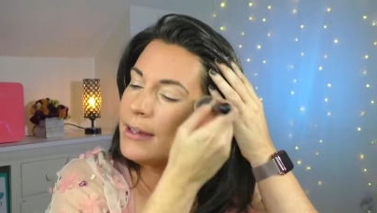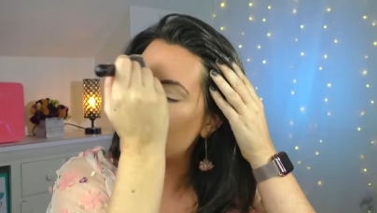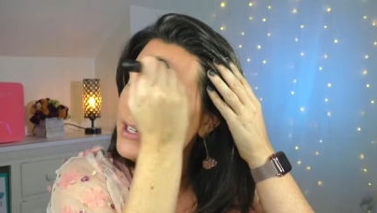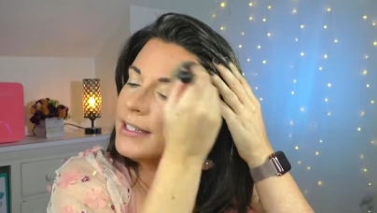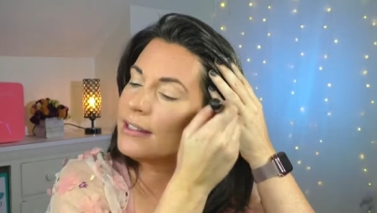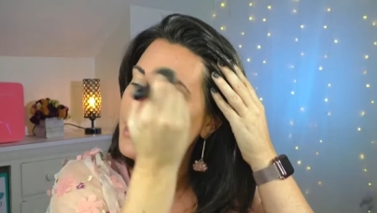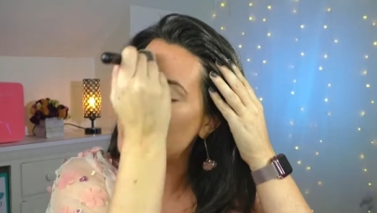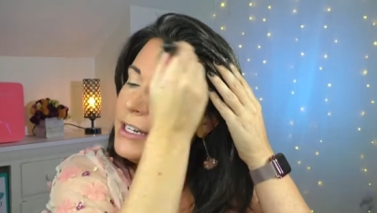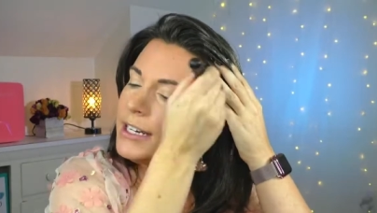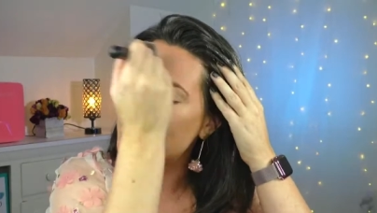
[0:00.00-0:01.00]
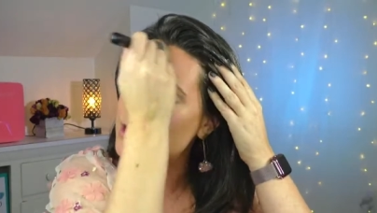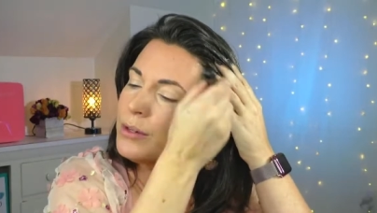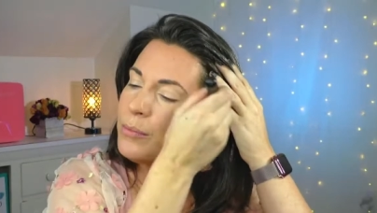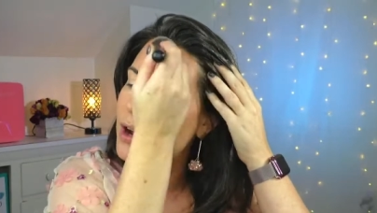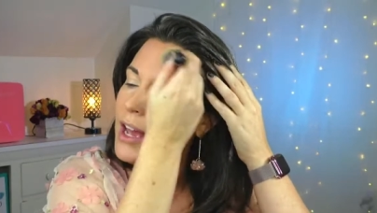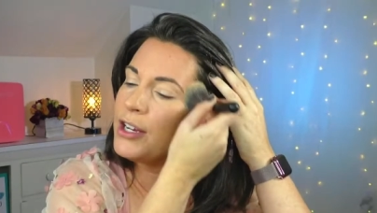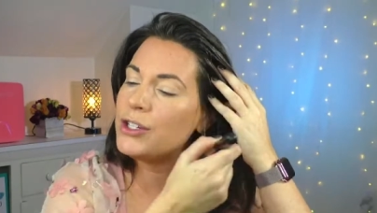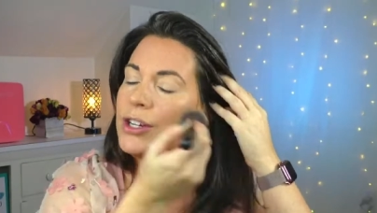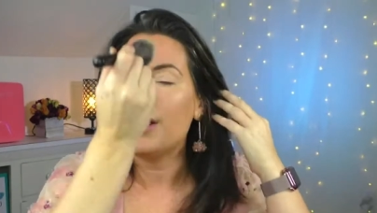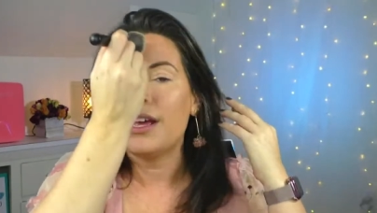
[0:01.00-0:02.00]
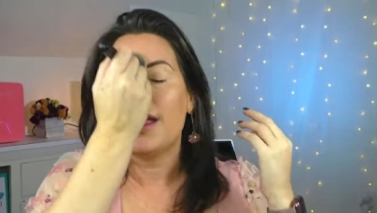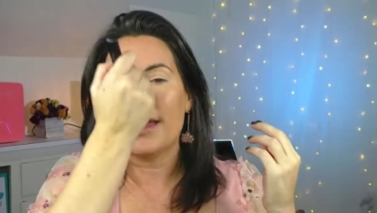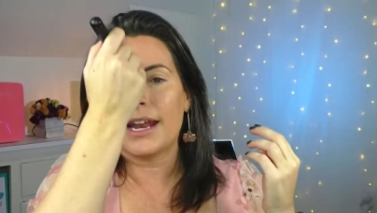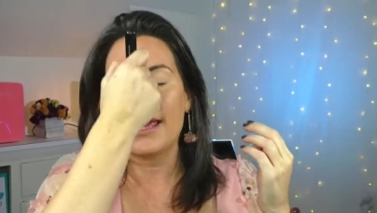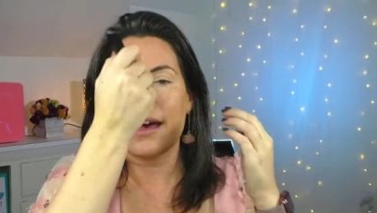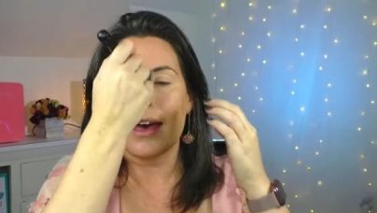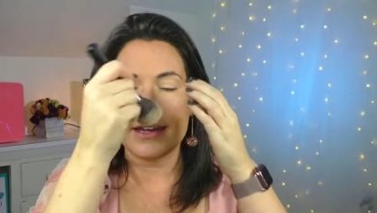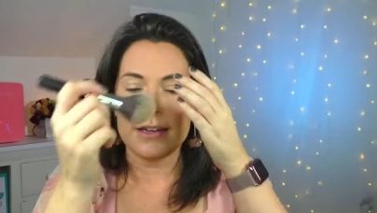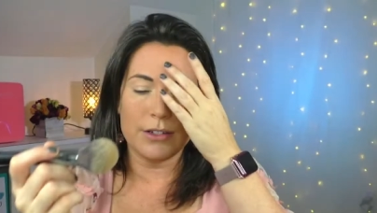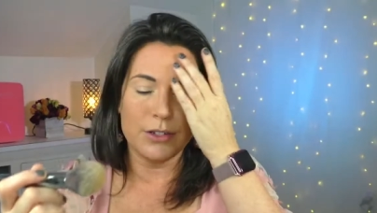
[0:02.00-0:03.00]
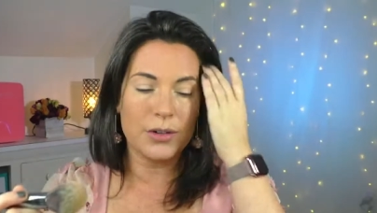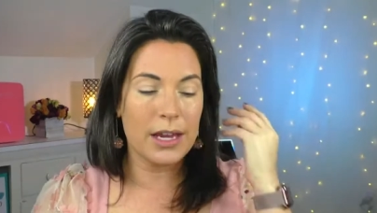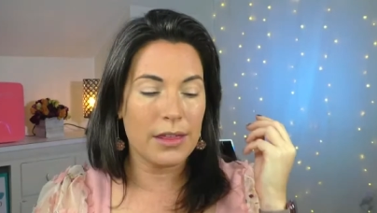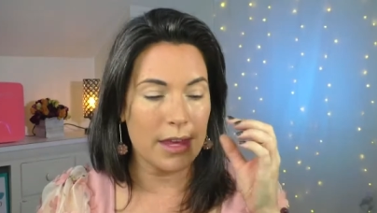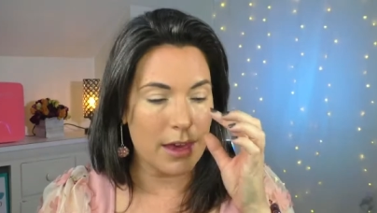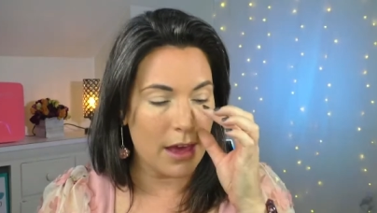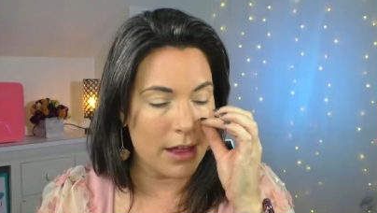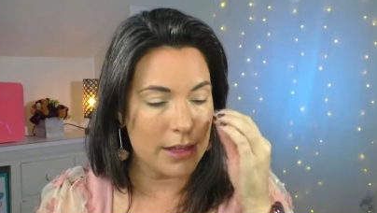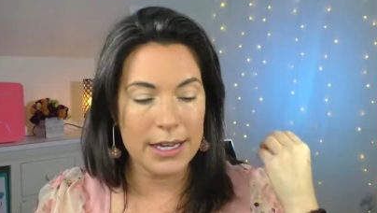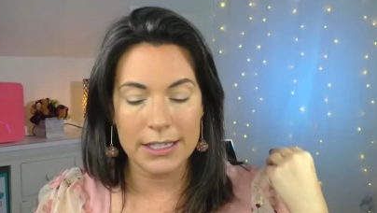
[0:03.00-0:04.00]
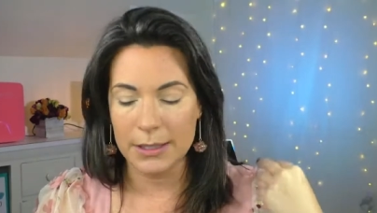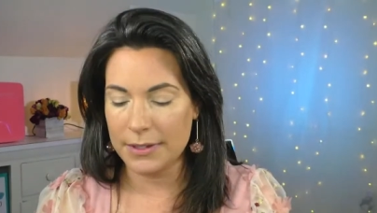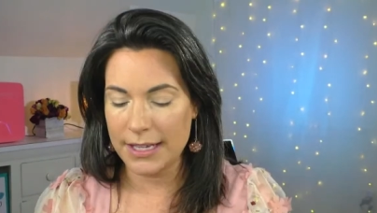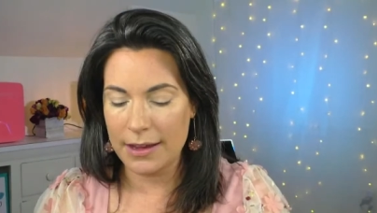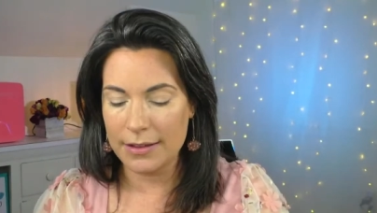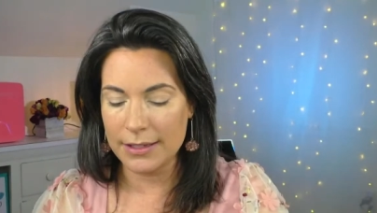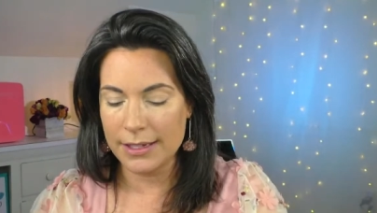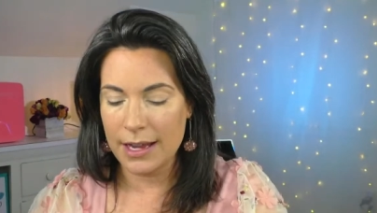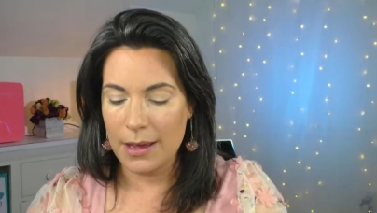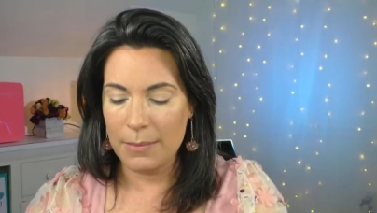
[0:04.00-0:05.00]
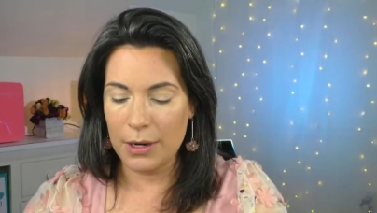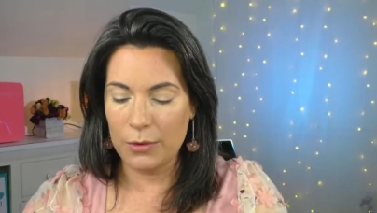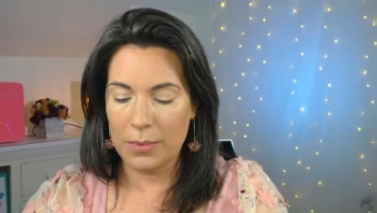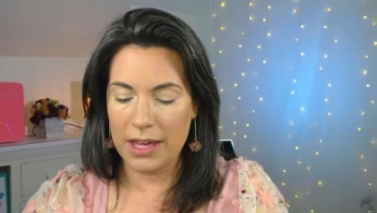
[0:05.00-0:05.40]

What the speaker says: It was a limited edition brush that I got during the holiday sales, but it will be